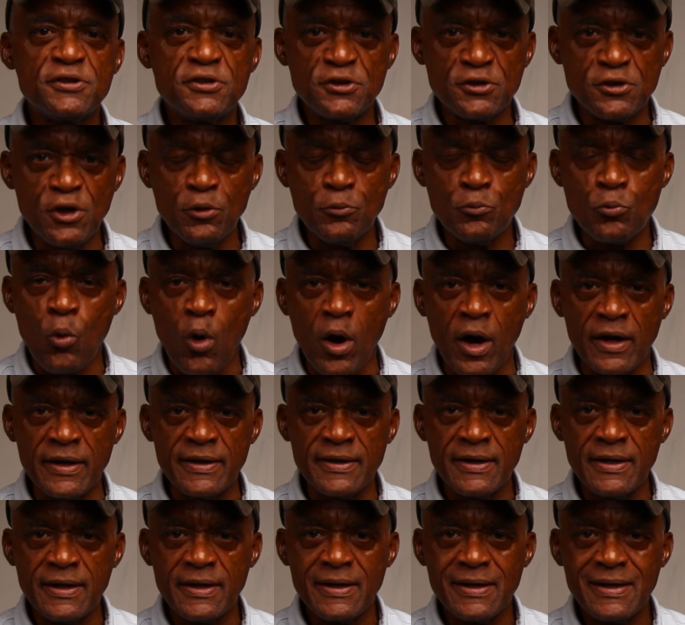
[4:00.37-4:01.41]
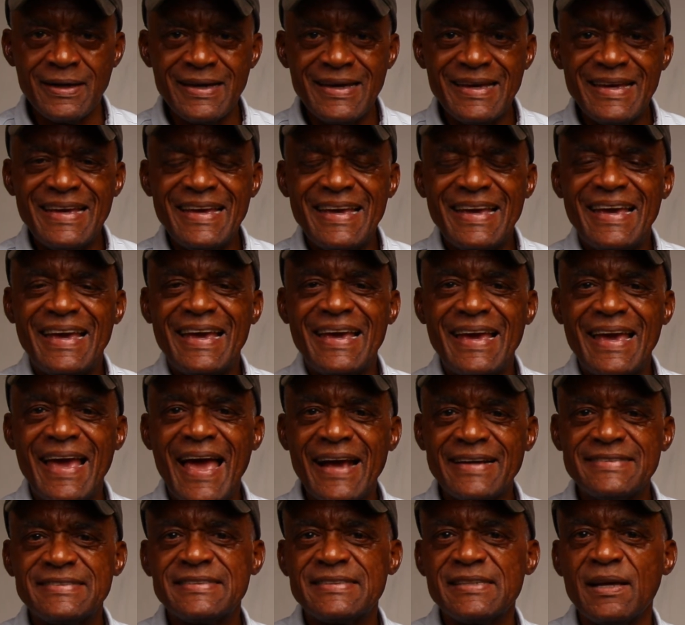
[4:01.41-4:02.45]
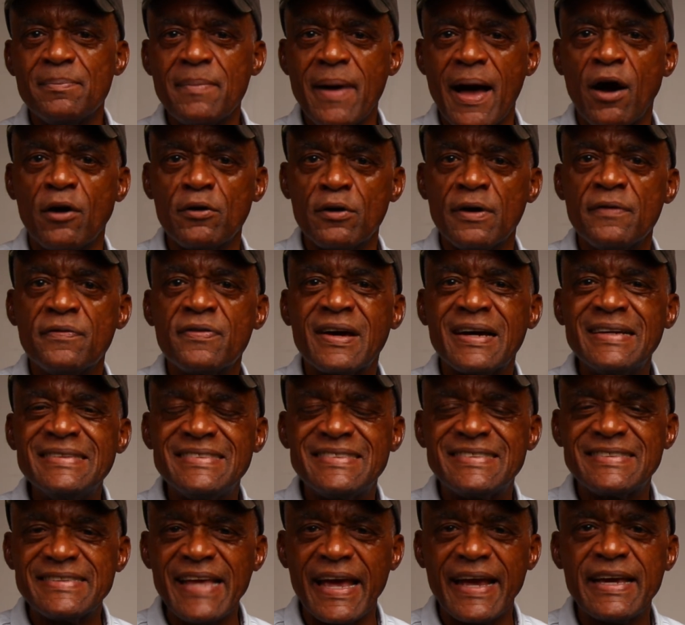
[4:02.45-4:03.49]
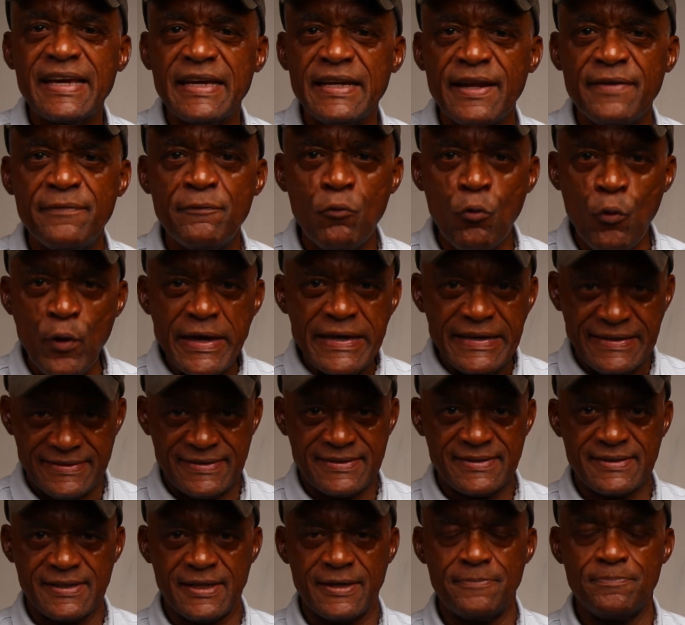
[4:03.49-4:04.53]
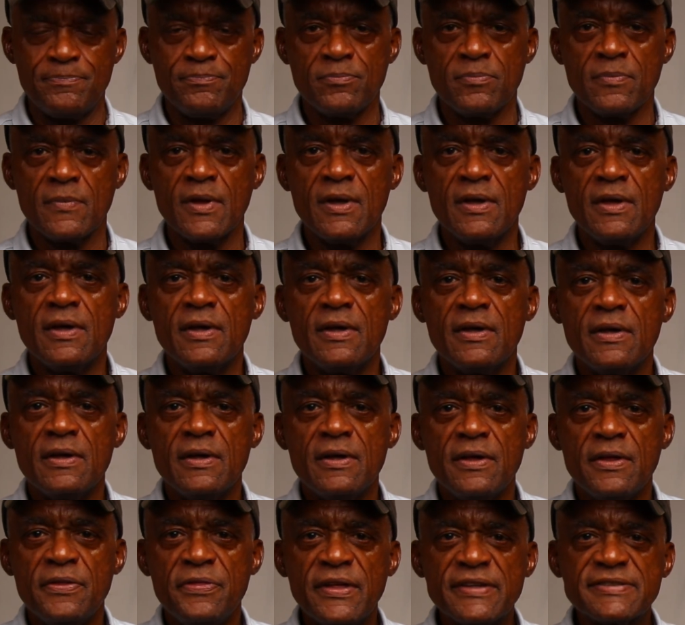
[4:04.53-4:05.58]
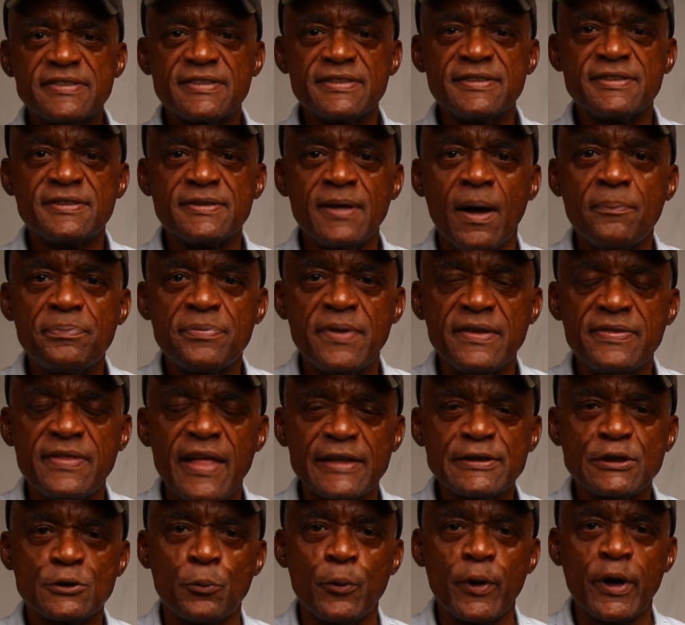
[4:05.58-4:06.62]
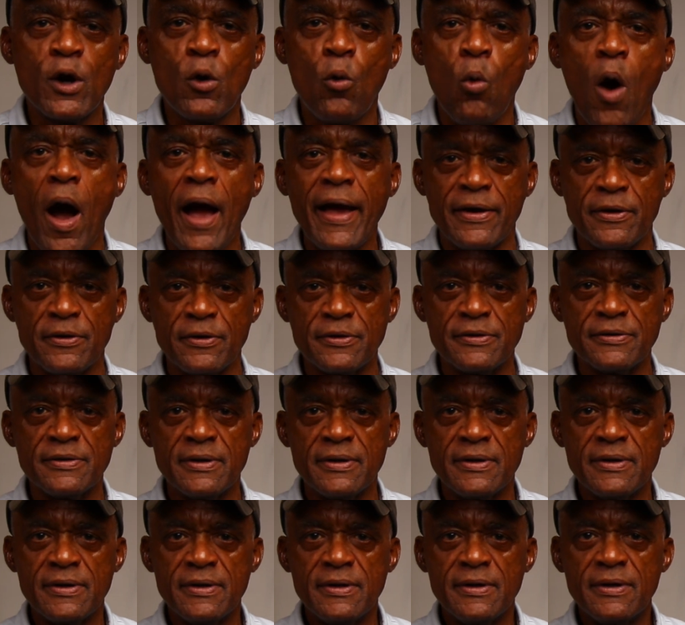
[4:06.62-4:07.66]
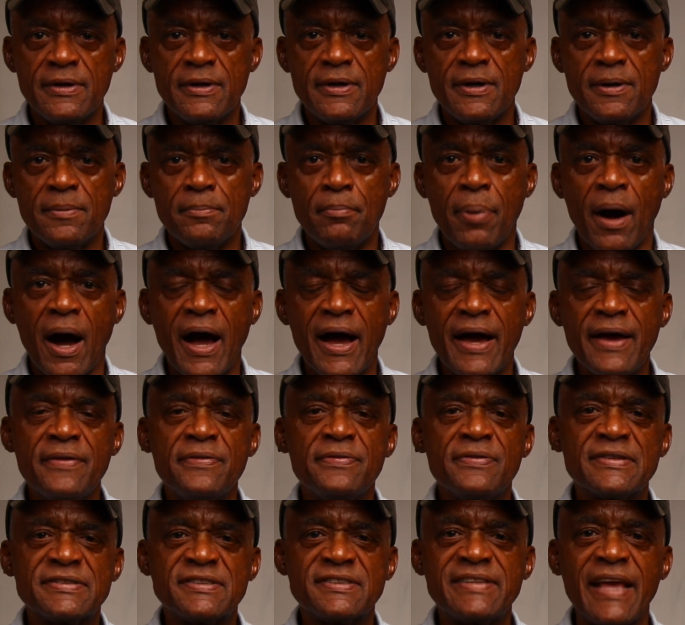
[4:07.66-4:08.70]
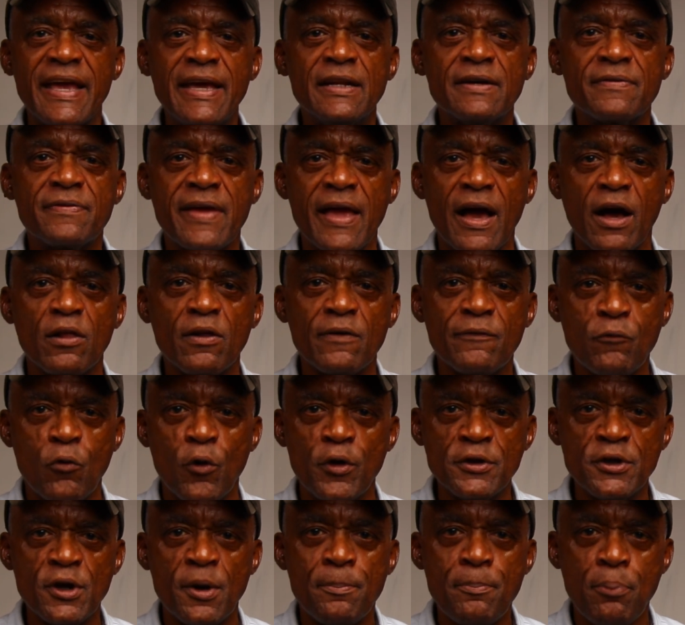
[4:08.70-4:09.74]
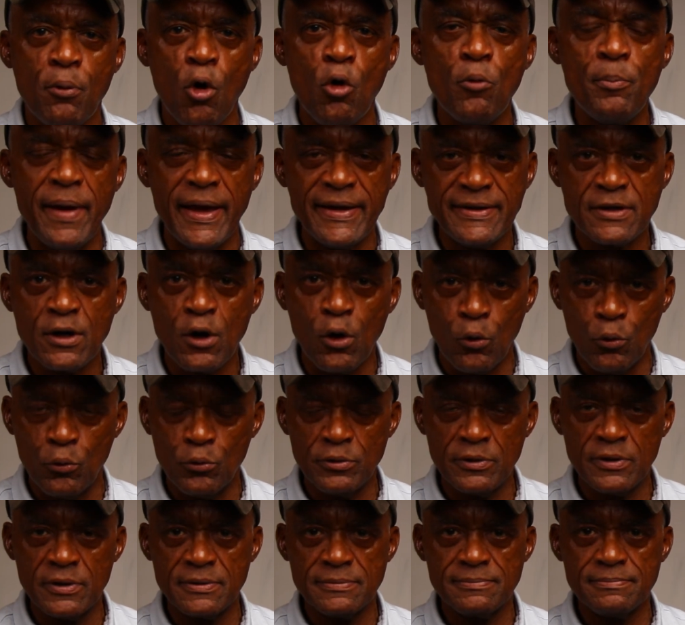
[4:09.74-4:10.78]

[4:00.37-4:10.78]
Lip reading: should run X amount of consecutive weeks. This is something that's required by the state of California probate code.